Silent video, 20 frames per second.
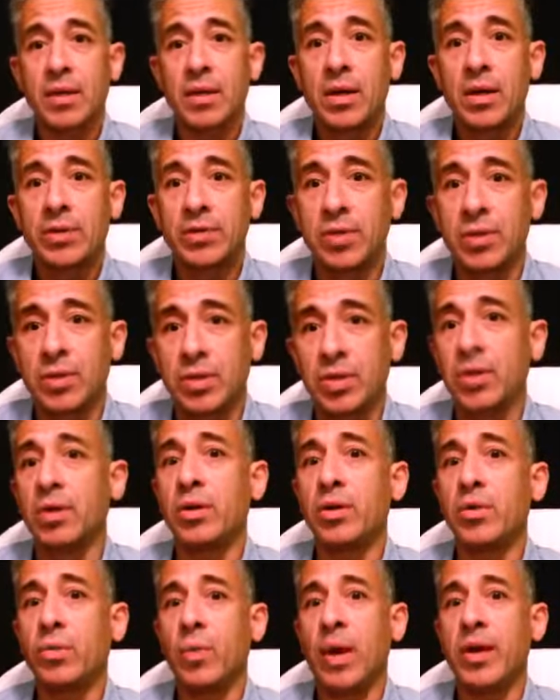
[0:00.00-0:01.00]
to
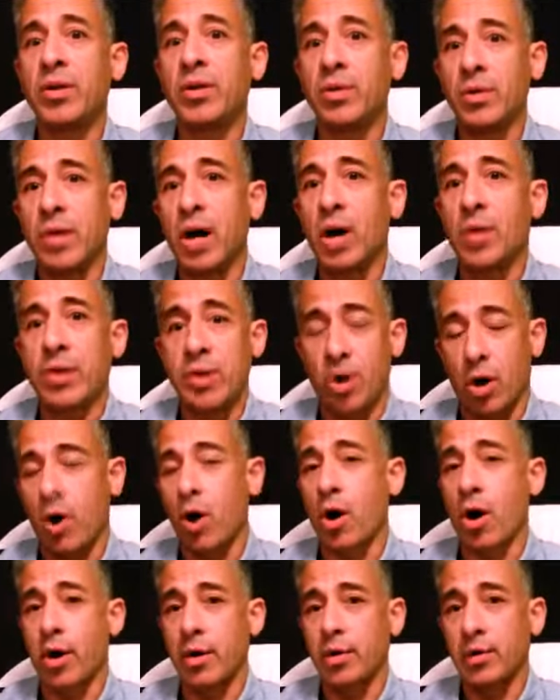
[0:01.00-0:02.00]
do what you know in your
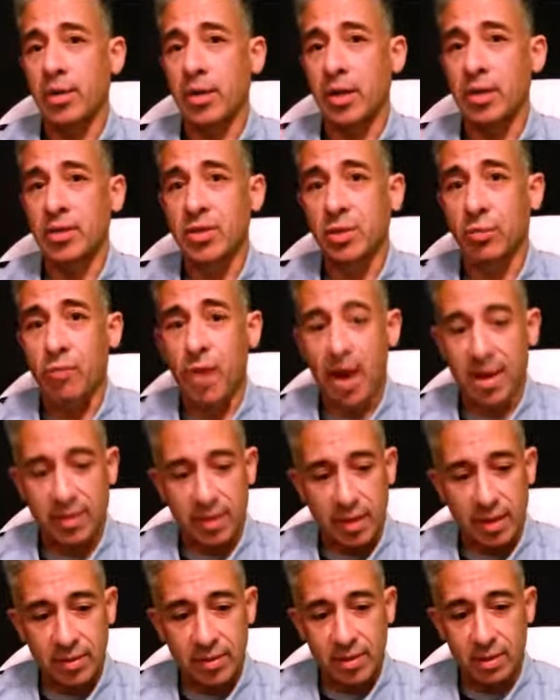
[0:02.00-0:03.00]
heart is the right
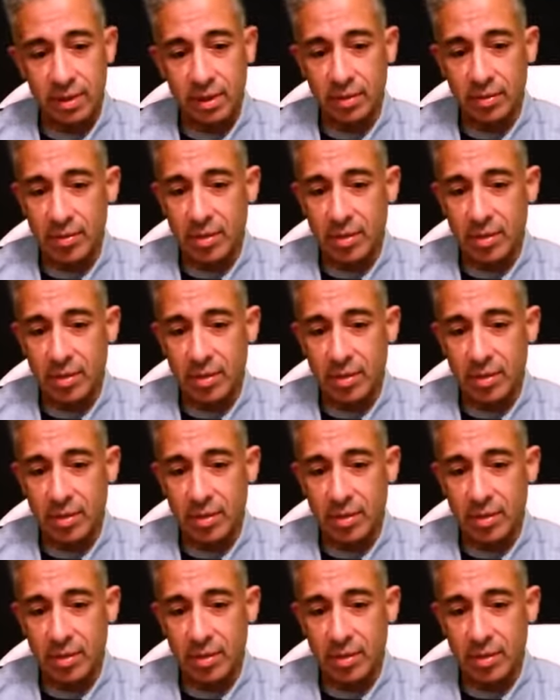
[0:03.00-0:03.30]
thing to do.